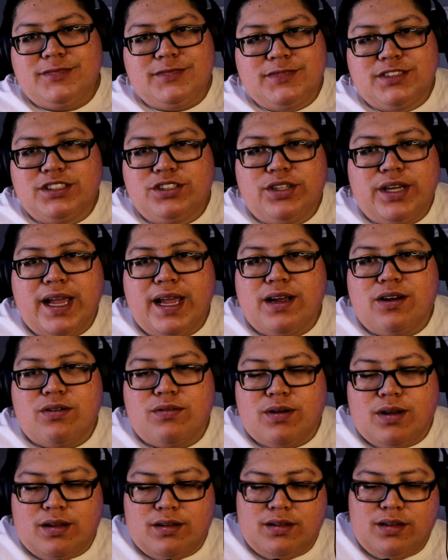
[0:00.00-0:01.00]
you can't go
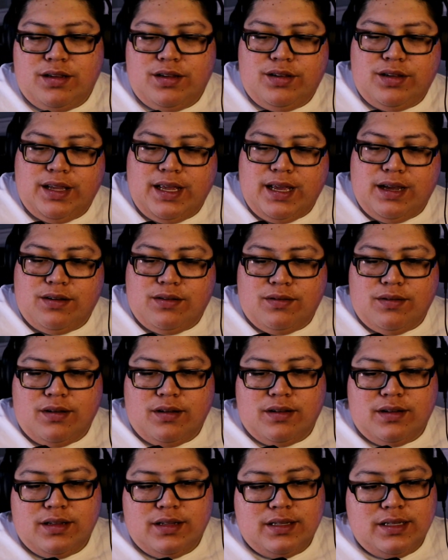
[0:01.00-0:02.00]
wrong. You can't go
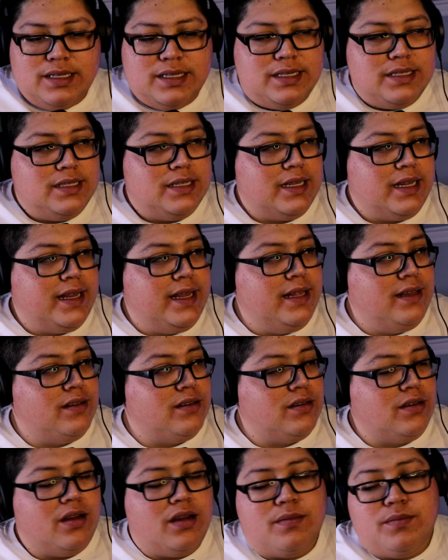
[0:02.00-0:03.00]
wrong. This is a killer
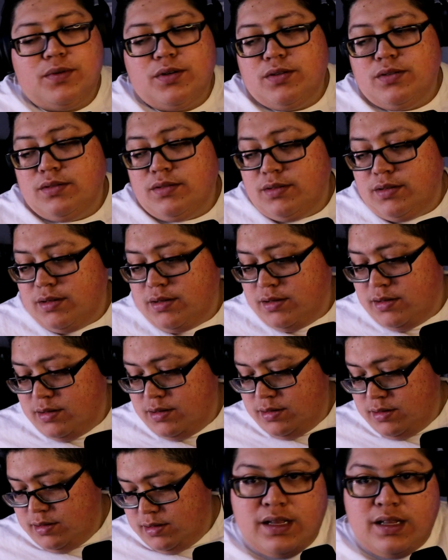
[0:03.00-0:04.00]
combo.
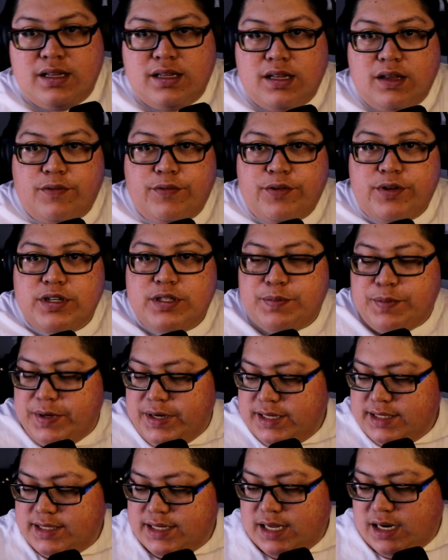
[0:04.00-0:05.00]
Now for your
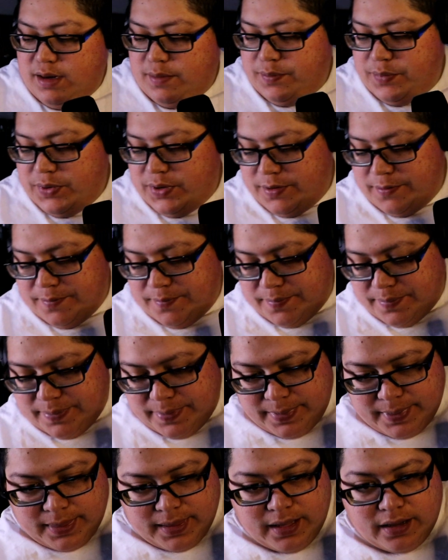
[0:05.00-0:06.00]
spinning setup,
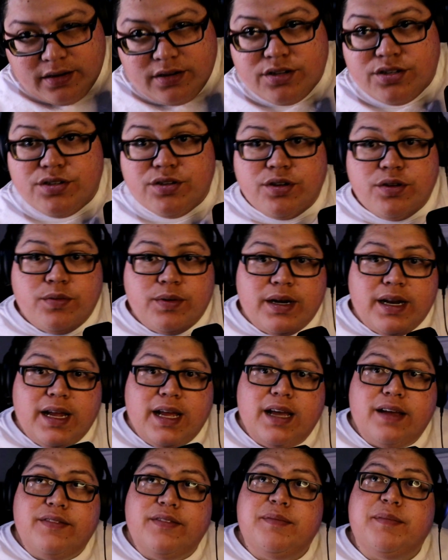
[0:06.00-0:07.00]
I'm going to show you what I
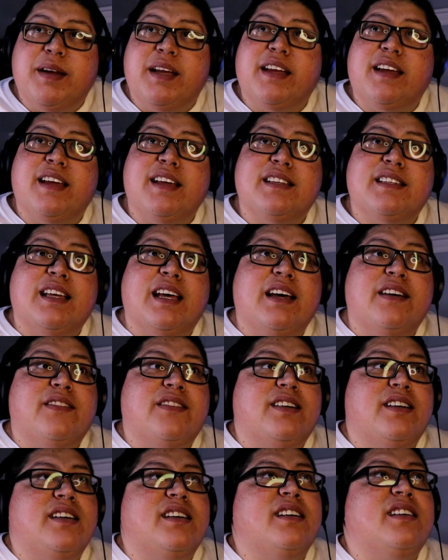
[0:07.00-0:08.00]
have in my case. I have
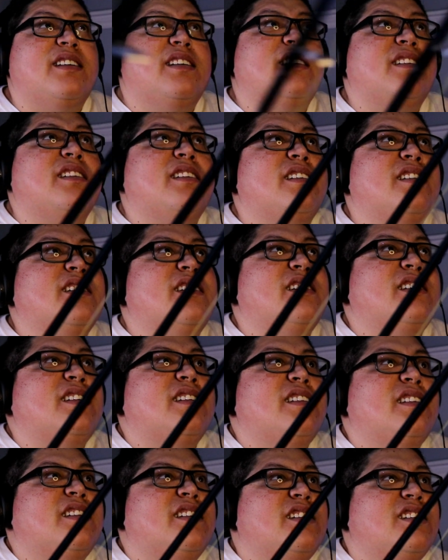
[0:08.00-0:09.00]

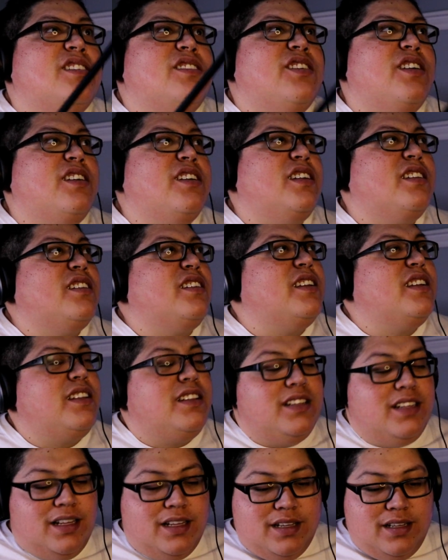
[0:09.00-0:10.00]
trying to hit
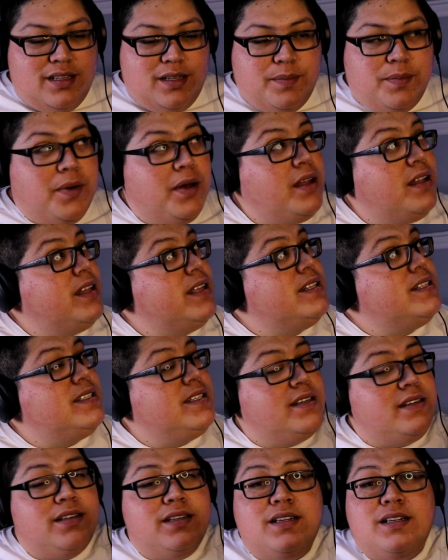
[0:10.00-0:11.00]
the pot lights here.